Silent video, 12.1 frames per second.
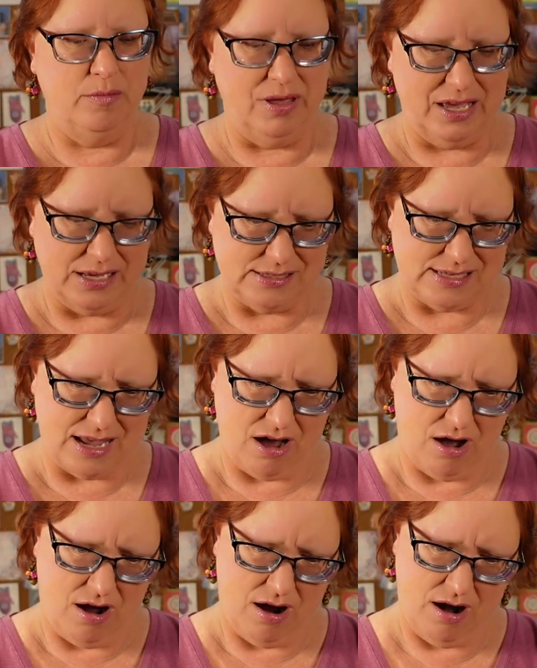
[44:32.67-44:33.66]
because they
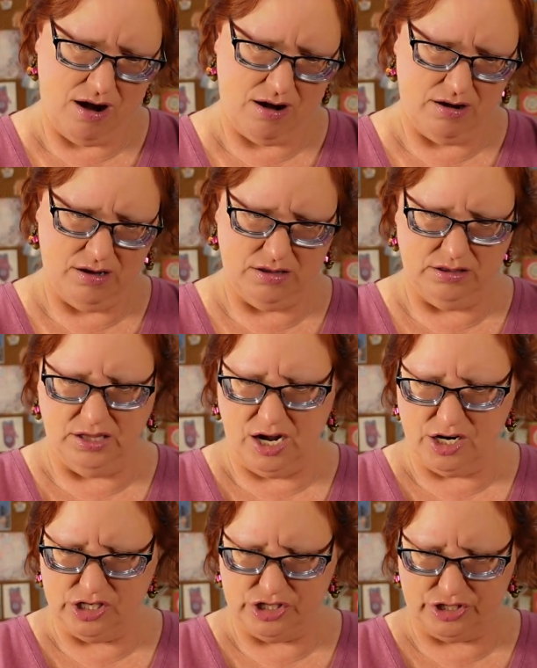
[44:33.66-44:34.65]
are
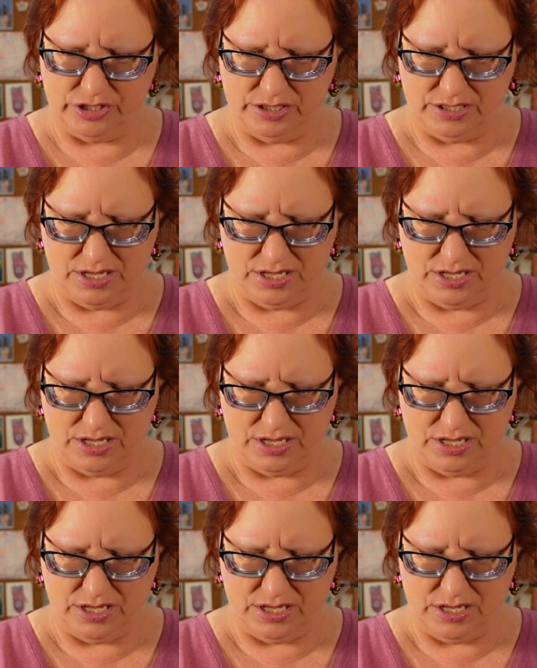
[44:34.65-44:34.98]
larger